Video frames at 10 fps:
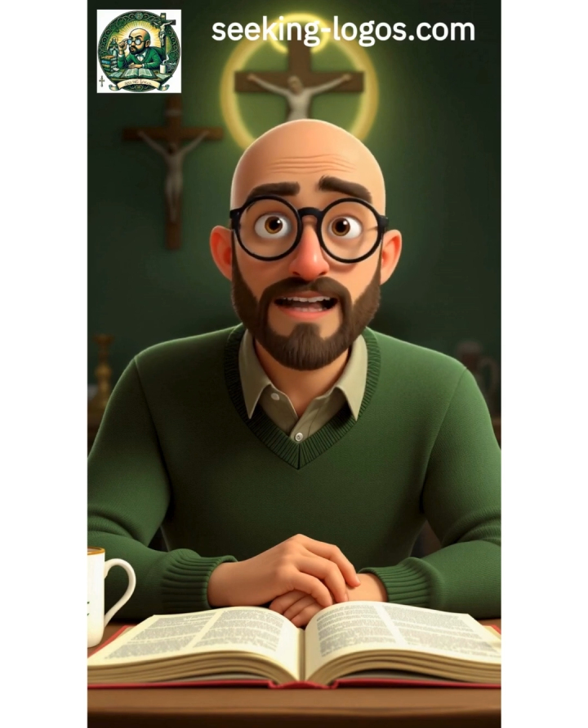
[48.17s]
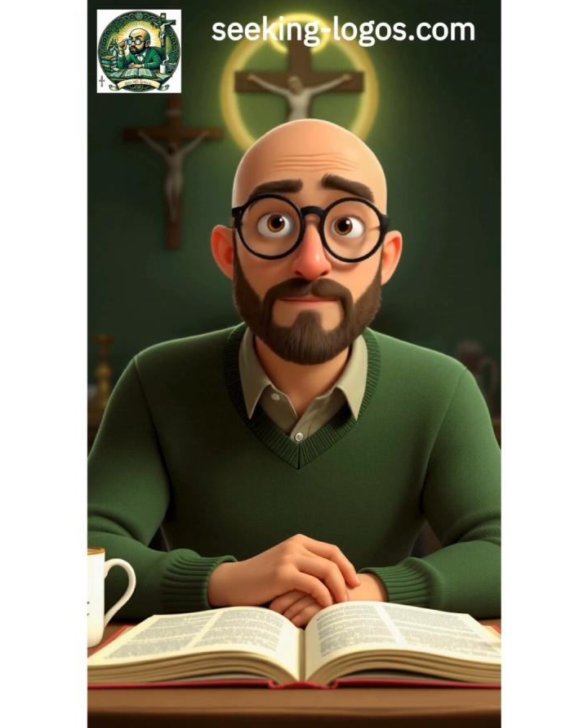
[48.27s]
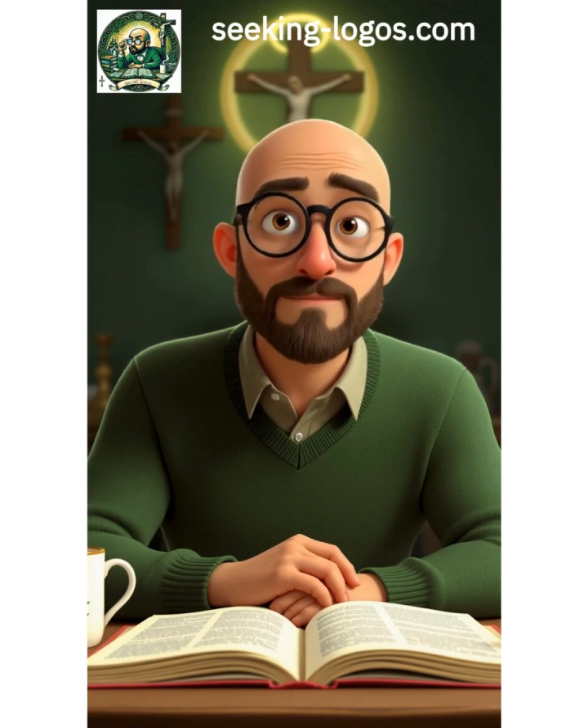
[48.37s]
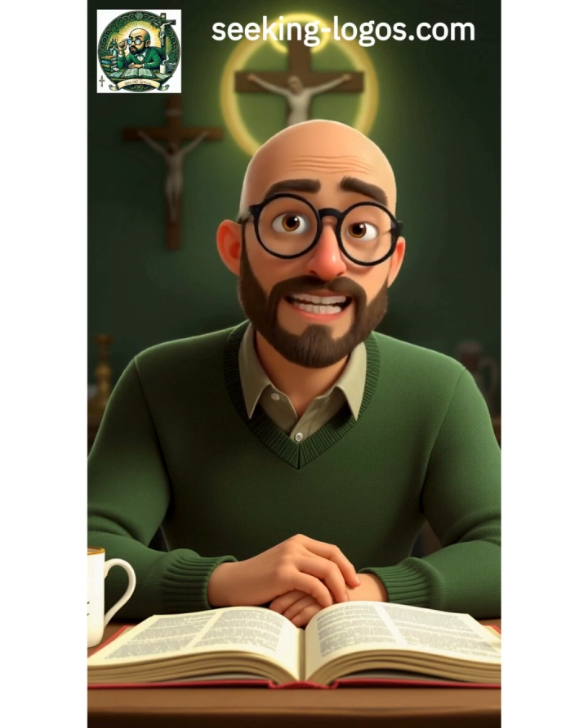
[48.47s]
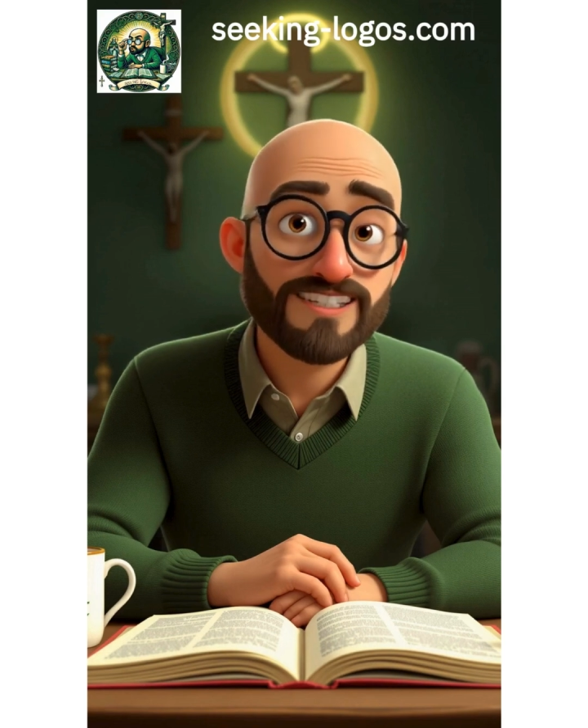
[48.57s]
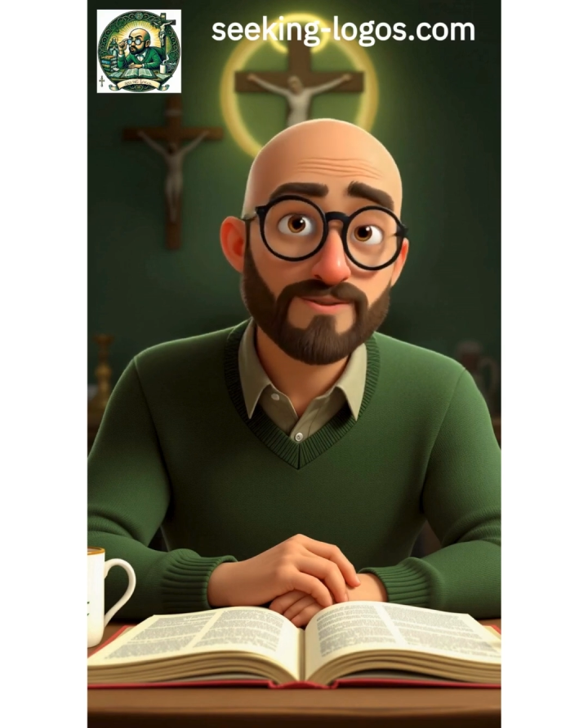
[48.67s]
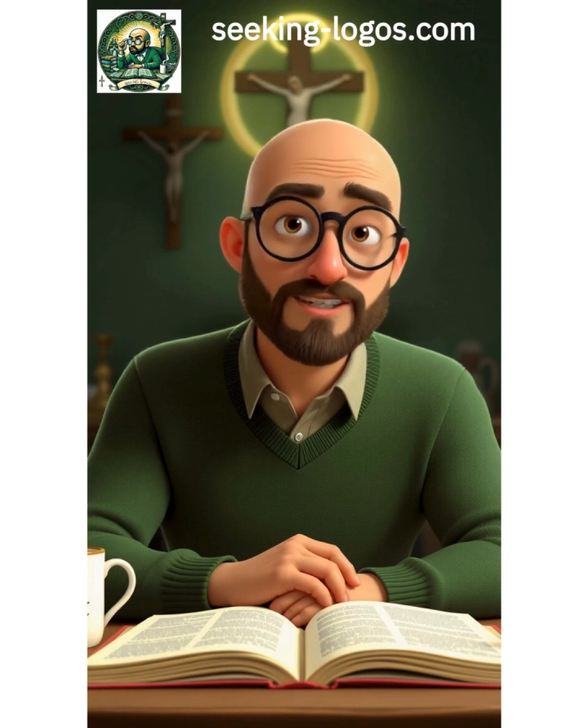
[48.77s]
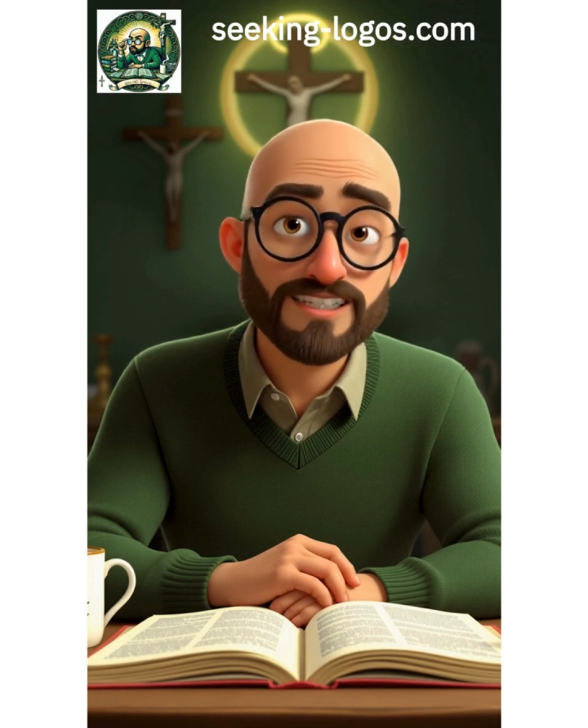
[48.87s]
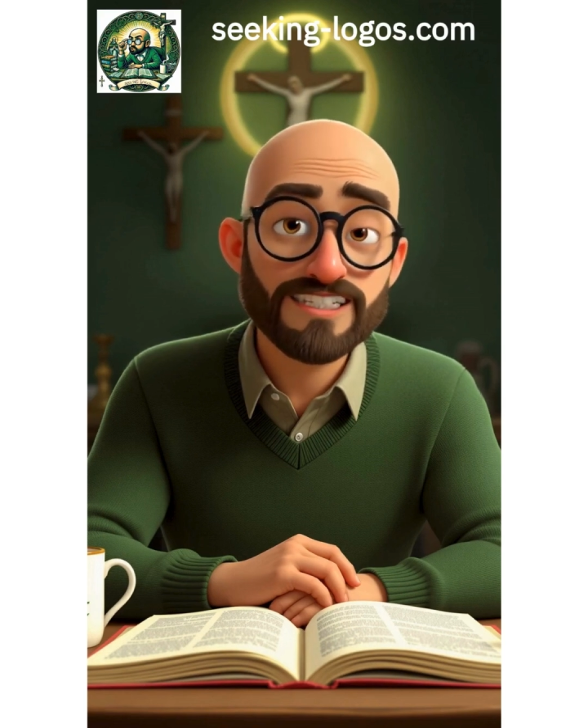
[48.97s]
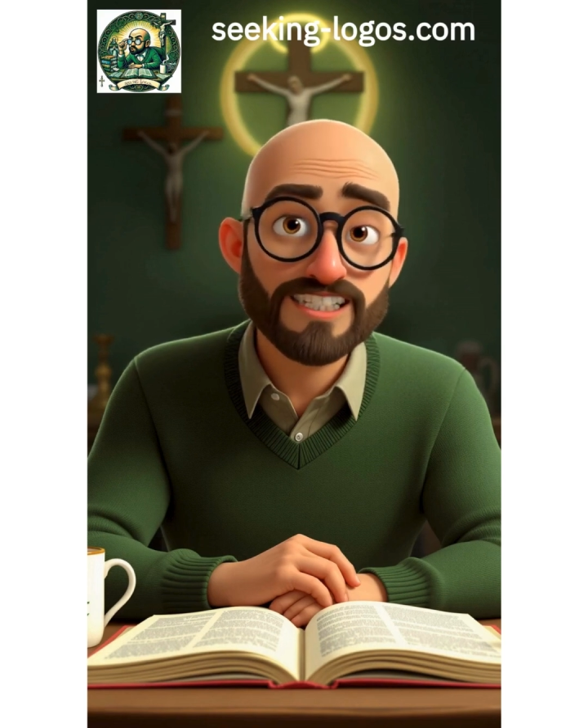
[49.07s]
Many
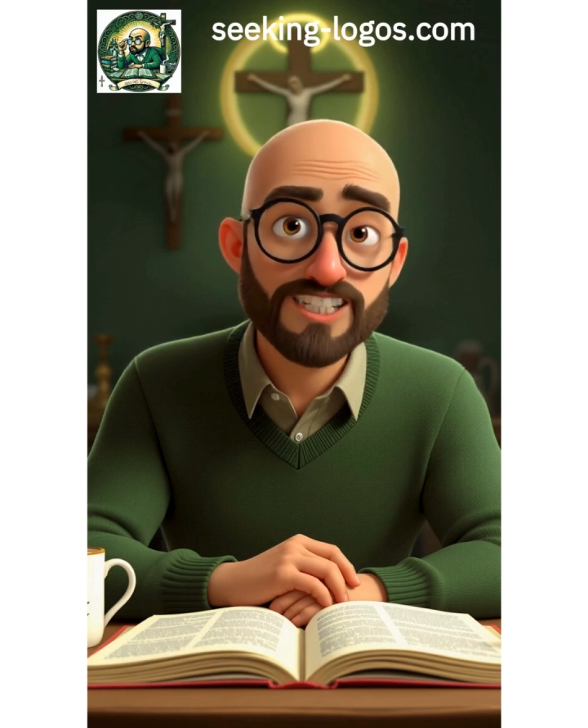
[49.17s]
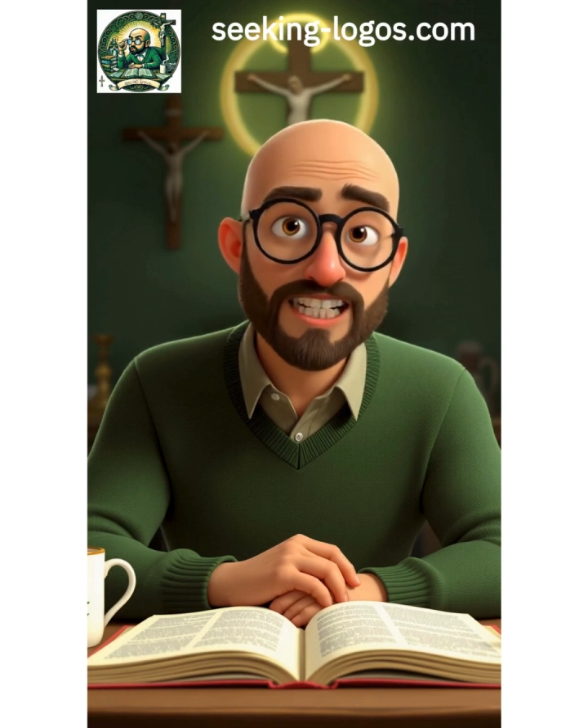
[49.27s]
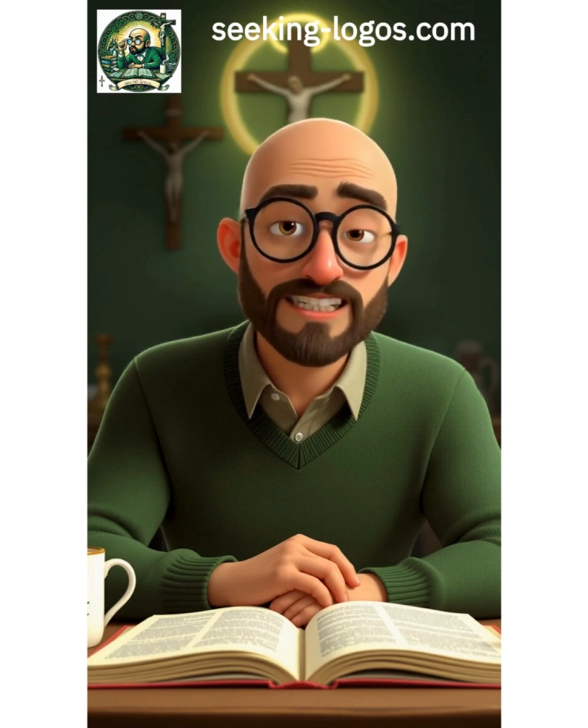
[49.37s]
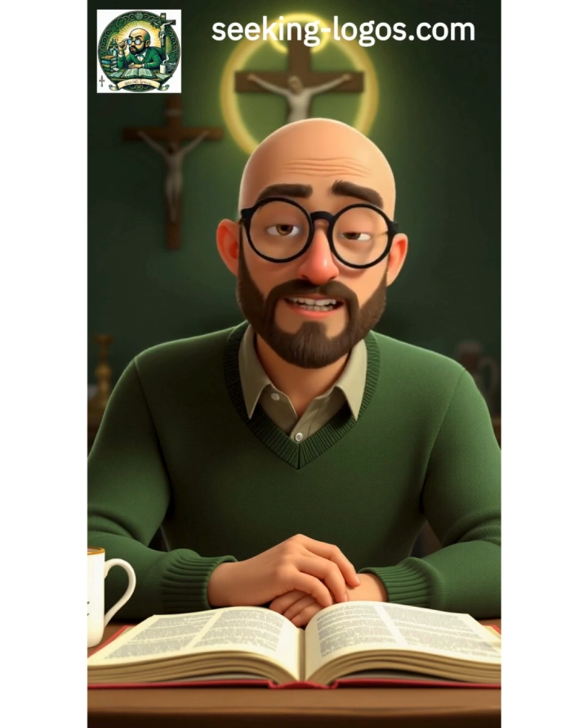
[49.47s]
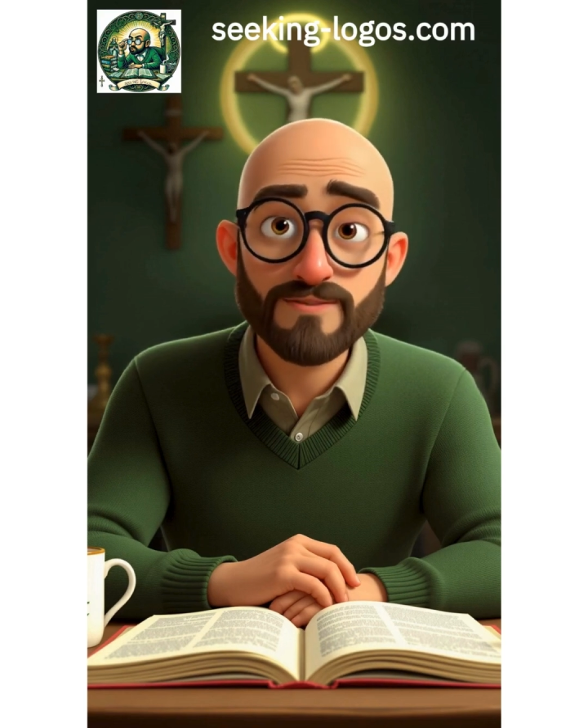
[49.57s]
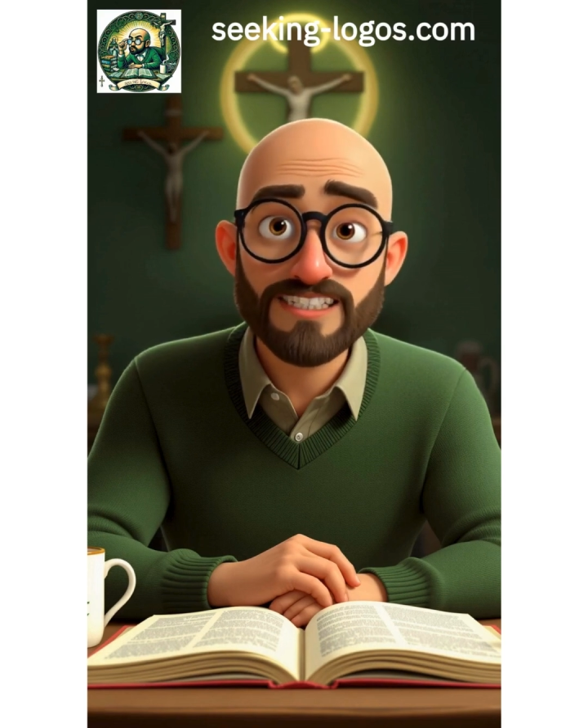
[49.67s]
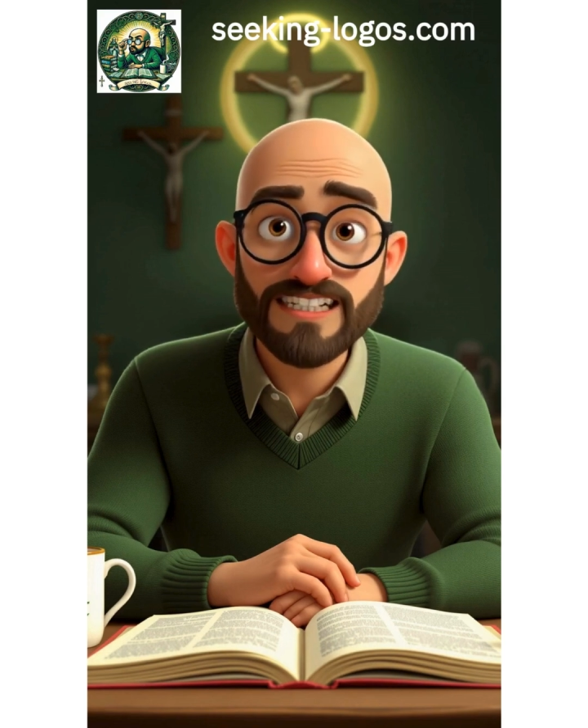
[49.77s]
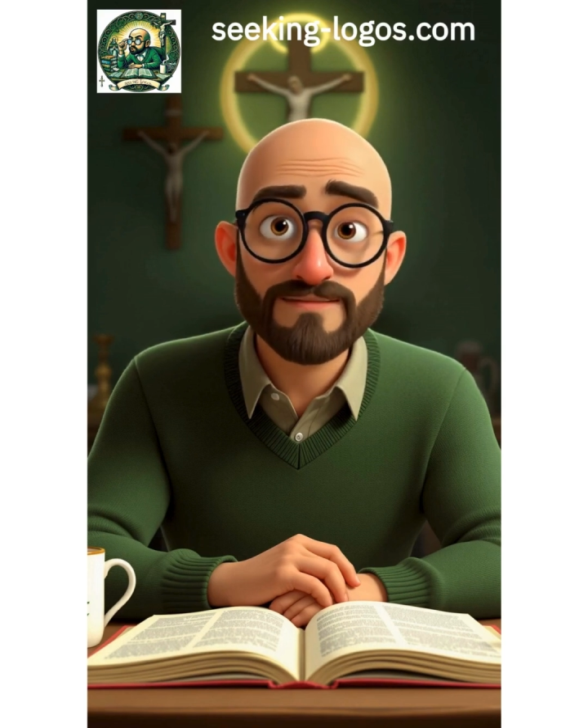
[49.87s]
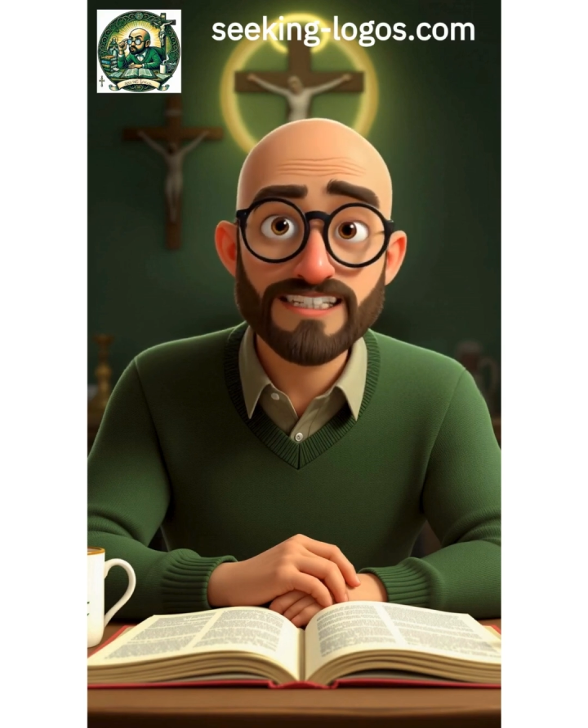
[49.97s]
sources suggest he received